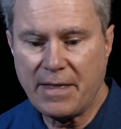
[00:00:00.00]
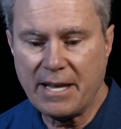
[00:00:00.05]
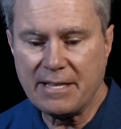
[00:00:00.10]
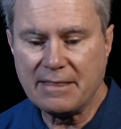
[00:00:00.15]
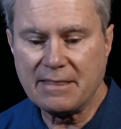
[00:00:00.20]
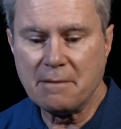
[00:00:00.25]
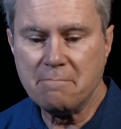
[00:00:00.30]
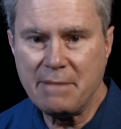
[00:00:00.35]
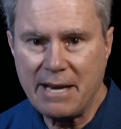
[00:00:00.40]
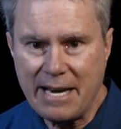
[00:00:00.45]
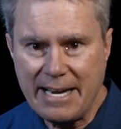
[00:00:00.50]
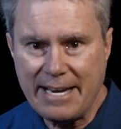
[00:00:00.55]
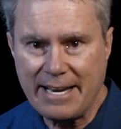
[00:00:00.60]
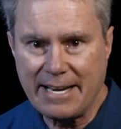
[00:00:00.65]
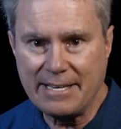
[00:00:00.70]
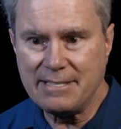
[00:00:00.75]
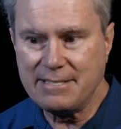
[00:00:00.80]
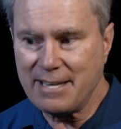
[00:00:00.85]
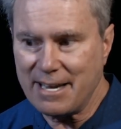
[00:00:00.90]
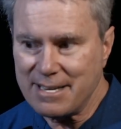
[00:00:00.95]
that the
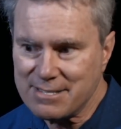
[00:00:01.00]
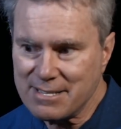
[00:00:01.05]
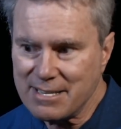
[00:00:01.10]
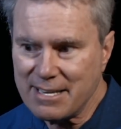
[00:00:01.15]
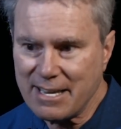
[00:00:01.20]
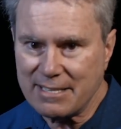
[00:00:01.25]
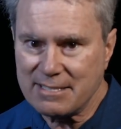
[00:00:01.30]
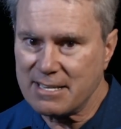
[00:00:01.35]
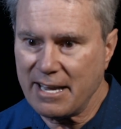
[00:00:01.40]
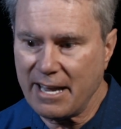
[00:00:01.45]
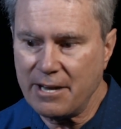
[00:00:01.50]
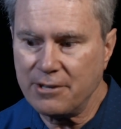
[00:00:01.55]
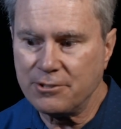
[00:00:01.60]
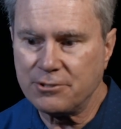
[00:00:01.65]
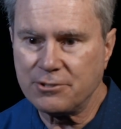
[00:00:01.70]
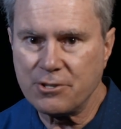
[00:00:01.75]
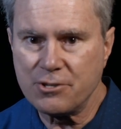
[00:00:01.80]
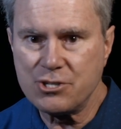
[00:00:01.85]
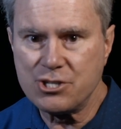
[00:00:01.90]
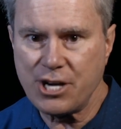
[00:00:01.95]
media doesn't get to
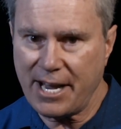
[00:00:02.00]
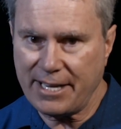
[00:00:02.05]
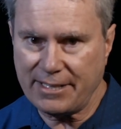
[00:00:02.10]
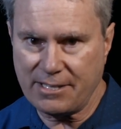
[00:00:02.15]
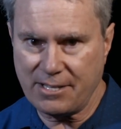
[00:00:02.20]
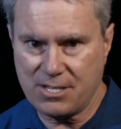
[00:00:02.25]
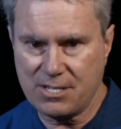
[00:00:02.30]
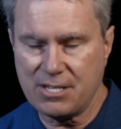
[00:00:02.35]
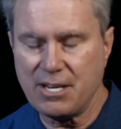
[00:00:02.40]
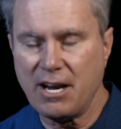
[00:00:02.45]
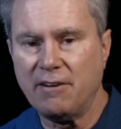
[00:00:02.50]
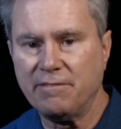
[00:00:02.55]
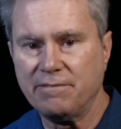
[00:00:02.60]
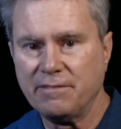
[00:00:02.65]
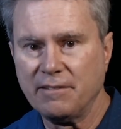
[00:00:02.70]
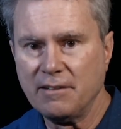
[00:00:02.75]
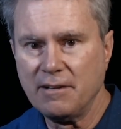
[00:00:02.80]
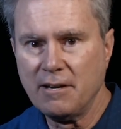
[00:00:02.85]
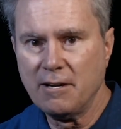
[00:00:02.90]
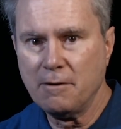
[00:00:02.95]
interject
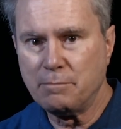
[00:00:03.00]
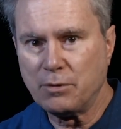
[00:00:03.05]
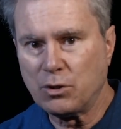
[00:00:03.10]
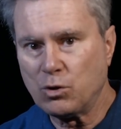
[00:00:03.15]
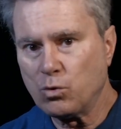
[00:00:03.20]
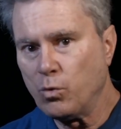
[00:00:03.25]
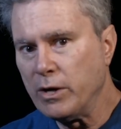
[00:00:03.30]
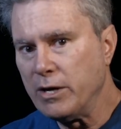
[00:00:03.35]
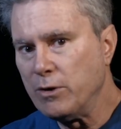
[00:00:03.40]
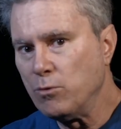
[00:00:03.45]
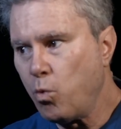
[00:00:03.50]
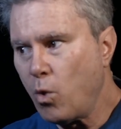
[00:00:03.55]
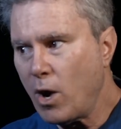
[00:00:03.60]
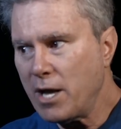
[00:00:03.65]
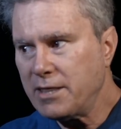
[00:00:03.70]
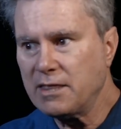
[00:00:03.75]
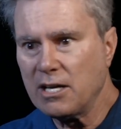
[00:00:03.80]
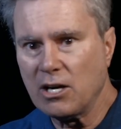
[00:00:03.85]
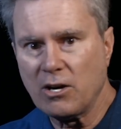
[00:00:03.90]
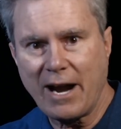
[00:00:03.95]
itself between
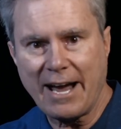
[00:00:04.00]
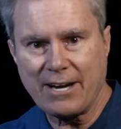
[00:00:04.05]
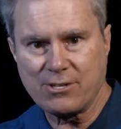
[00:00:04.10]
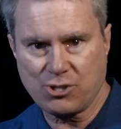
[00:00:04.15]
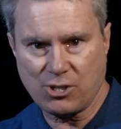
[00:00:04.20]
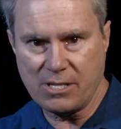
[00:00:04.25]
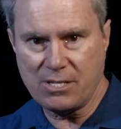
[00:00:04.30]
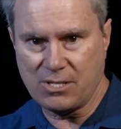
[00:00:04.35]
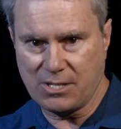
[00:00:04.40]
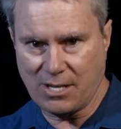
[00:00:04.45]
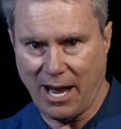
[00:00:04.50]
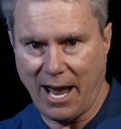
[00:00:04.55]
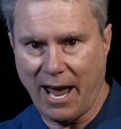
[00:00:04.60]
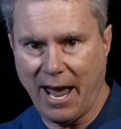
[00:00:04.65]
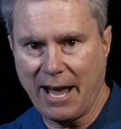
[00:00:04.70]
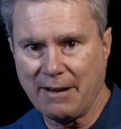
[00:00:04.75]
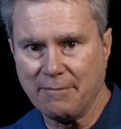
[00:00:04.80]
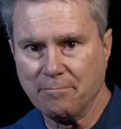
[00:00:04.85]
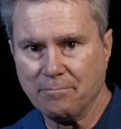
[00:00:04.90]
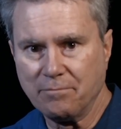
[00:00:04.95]
what they're actually
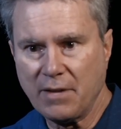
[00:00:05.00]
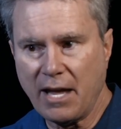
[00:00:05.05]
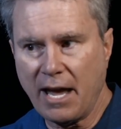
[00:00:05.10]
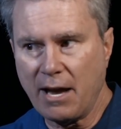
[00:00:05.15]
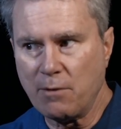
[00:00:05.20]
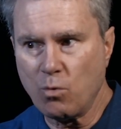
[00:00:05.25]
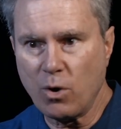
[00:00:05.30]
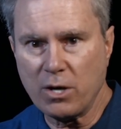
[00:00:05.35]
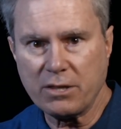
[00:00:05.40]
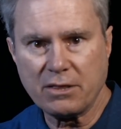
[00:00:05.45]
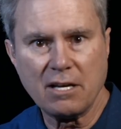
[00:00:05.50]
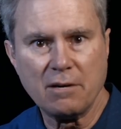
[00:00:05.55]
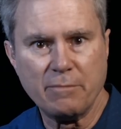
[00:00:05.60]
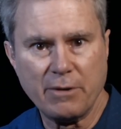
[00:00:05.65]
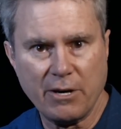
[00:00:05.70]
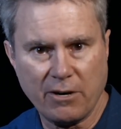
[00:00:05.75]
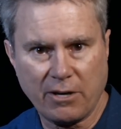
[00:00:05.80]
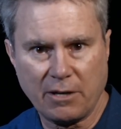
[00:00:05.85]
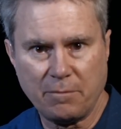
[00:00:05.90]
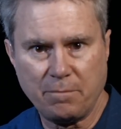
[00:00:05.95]
saying and what the
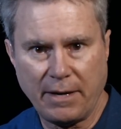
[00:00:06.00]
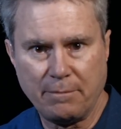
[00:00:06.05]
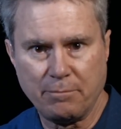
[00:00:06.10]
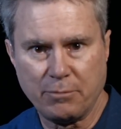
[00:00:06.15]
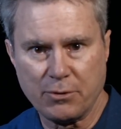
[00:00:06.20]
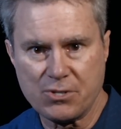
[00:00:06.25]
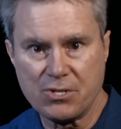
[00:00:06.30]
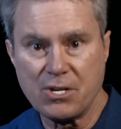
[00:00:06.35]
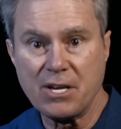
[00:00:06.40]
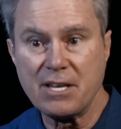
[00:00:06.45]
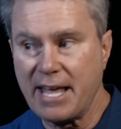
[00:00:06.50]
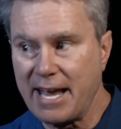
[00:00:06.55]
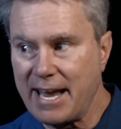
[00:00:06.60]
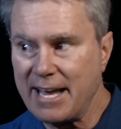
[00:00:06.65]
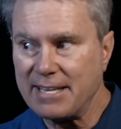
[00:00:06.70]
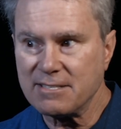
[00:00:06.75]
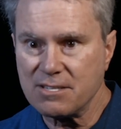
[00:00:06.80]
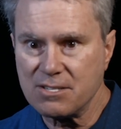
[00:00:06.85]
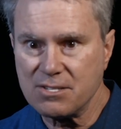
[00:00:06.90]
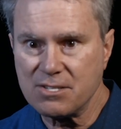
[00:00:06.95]
American people see. They
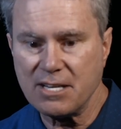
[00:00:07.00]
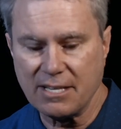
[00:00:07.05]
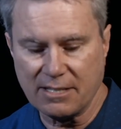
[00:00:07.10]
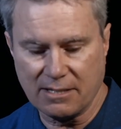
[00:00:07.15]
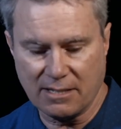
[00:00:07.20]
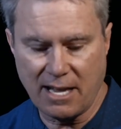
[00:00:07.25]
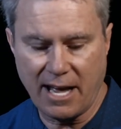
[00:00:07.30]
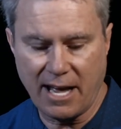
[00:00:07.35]
get to see it